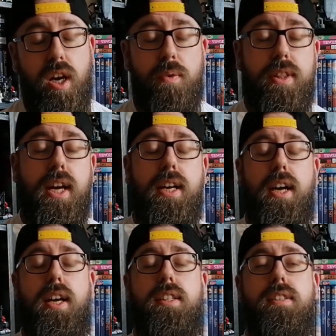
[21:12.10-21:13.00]
And with that,
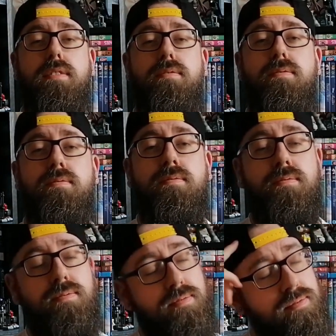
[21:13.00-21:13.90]
guys,
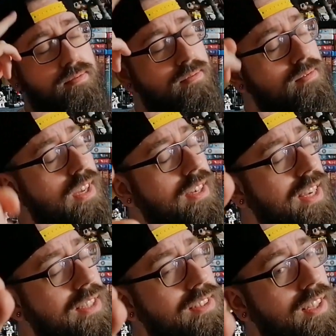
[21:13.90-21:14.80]
I'll
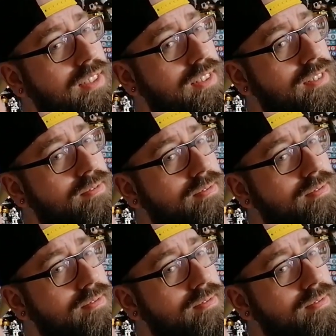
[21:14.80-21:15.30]
catch you later.